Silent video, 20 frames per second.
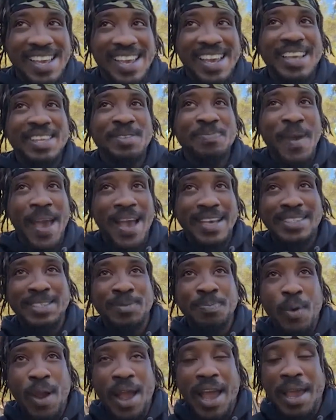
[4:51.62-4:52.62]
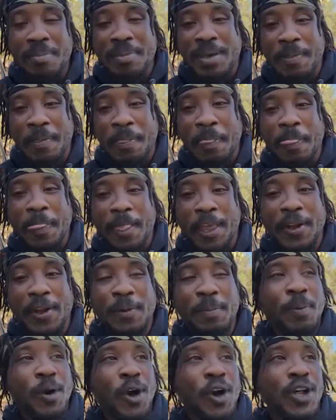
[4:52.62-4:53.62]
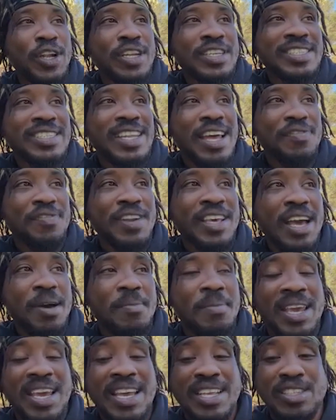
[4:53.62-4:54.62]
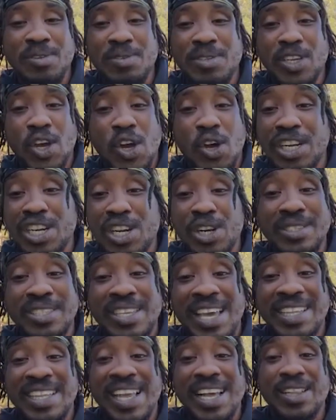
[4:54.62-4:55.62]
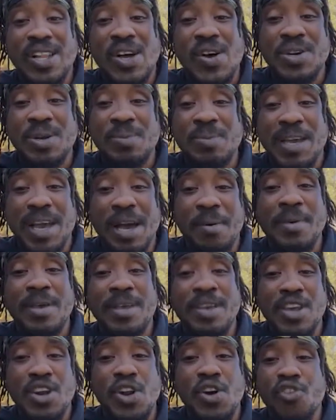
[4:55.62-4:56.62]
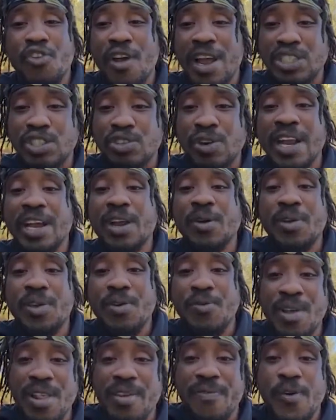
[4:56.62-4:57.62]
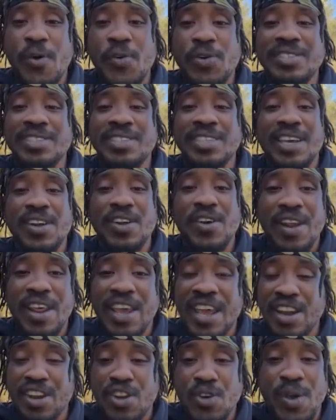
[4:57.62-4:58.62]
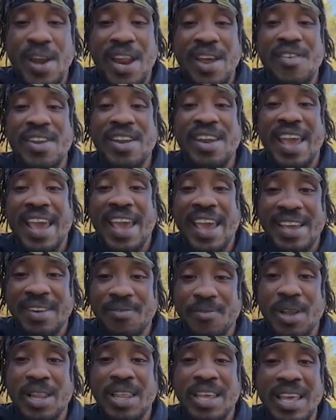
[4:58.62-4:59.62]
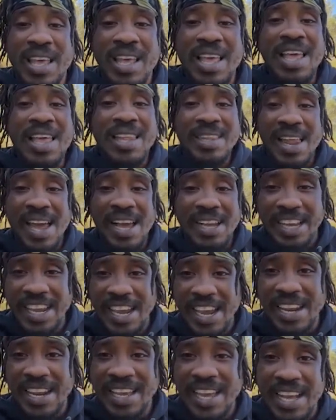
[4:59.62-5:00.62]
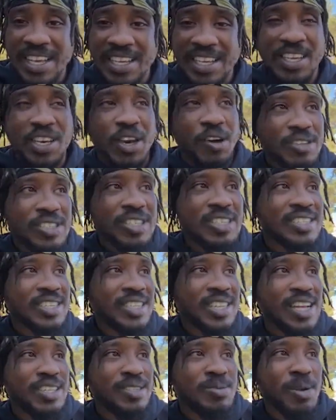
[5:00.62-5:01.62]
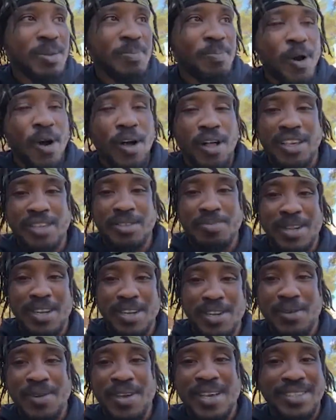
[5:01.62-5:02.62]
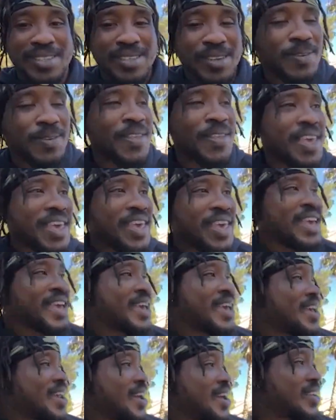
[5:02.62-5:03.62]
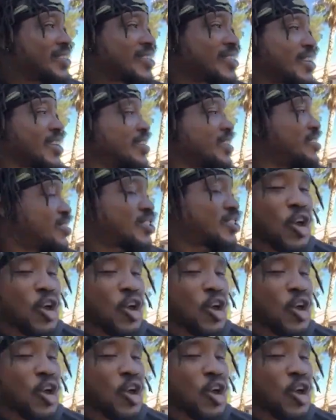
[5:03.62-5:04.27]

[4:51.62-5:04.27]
he's past his prime, and, you know, Paul is definitely coming into his own. And don't take that long to become a great striker when you really focus in on it and do it every day and really locked in and got good coaches, and that's what Paul has been doing. So it's